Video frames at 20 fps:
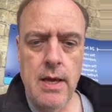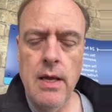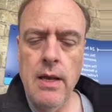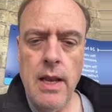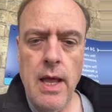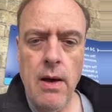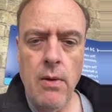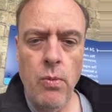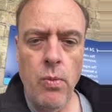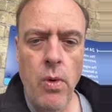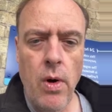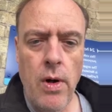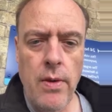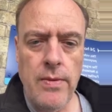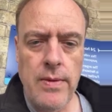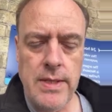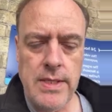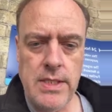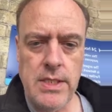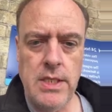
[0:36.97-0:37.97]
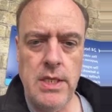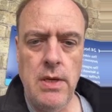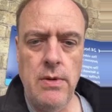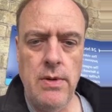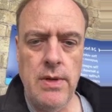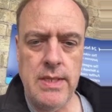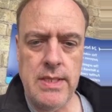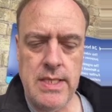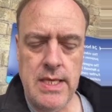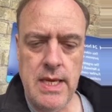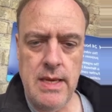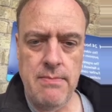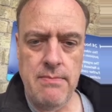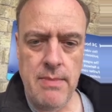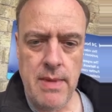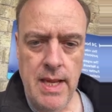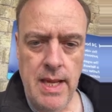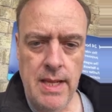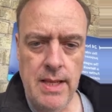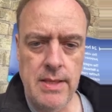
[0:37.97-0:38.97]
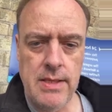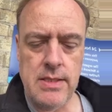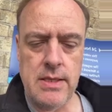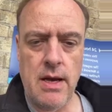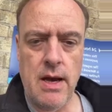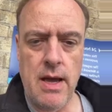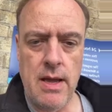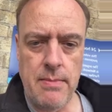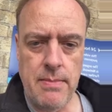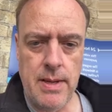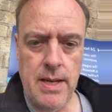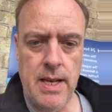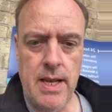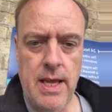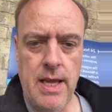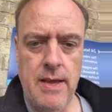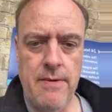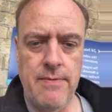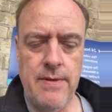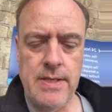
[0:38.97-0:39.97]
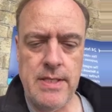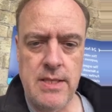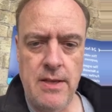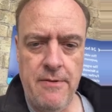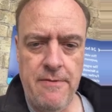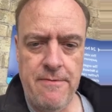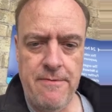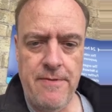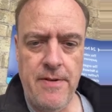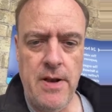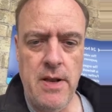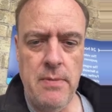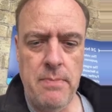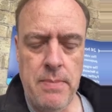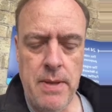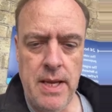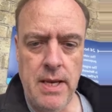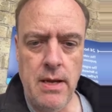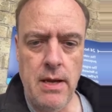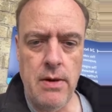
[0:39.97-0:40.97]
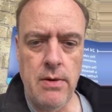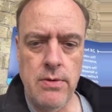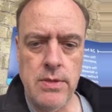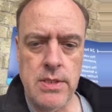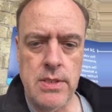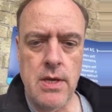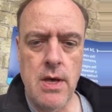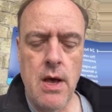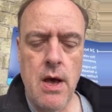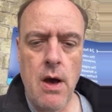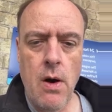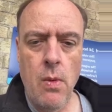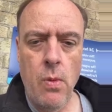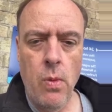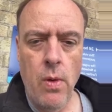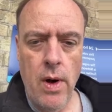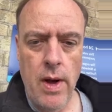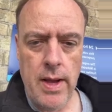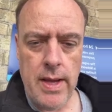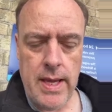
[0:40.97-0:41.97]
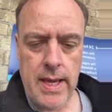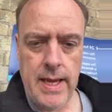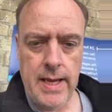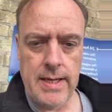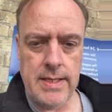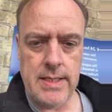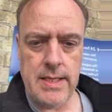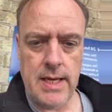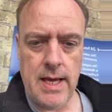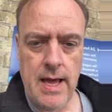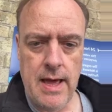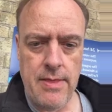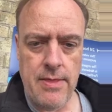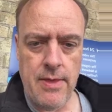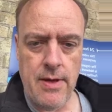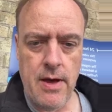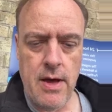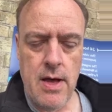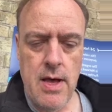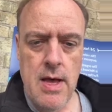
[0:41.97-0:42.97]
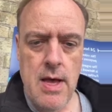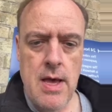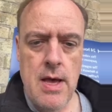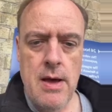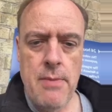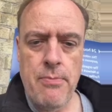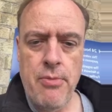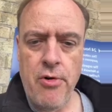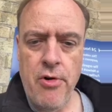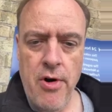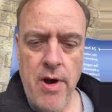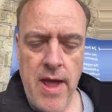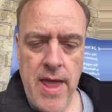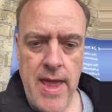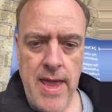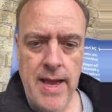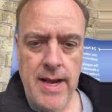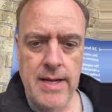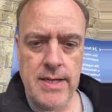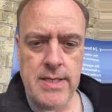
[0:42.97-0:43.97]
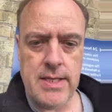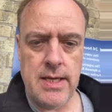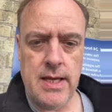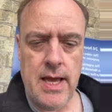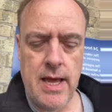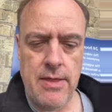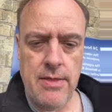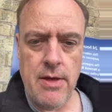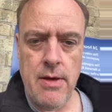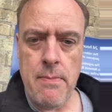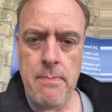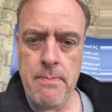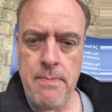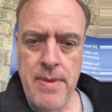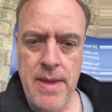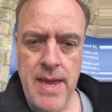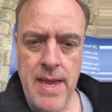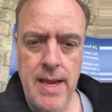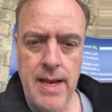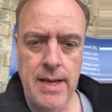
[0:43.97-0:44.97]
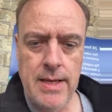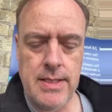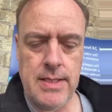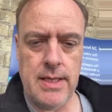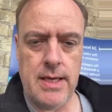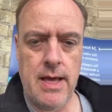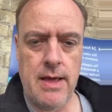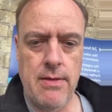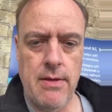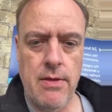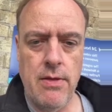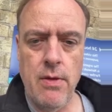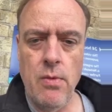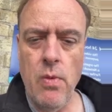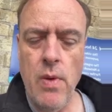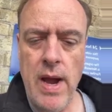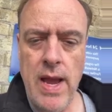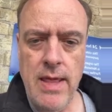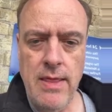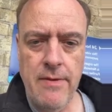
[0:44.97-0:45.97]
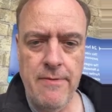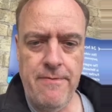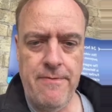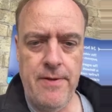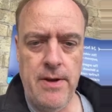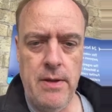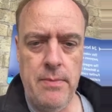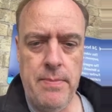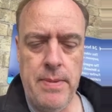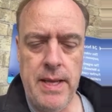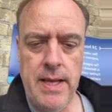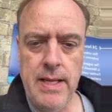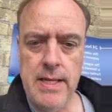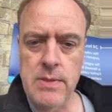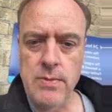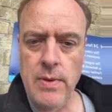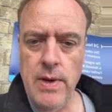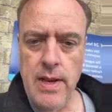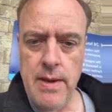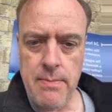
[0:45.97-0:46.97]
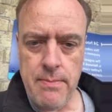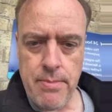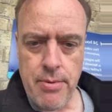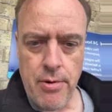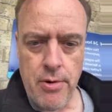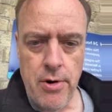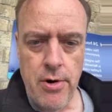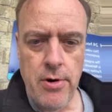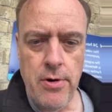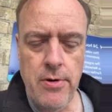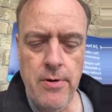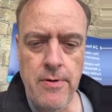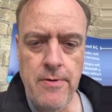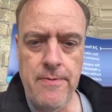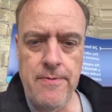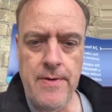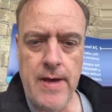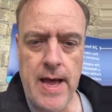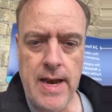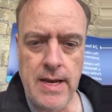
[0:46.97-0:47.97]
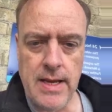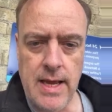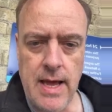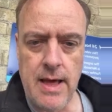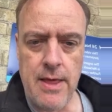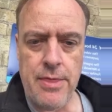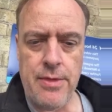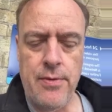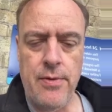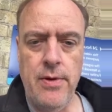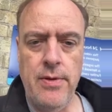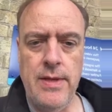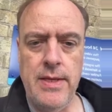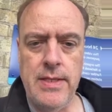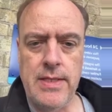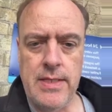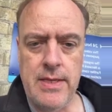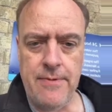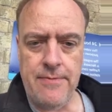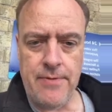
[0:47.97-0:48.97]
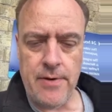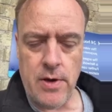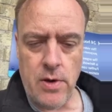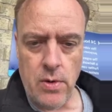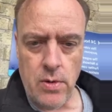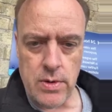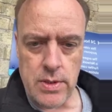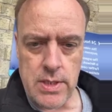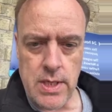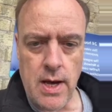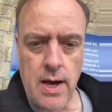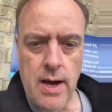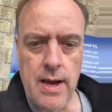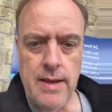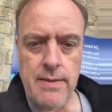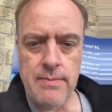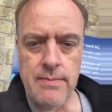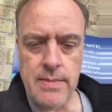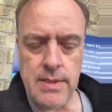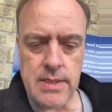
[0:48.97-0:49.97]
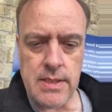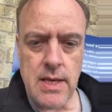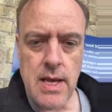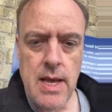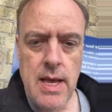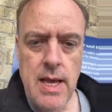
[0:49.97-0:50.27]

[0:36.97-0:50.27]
Now, what this unity means, I believe, is the Filipinos working together, praying together, being together. The way the Philippines will improve and get through these difficult times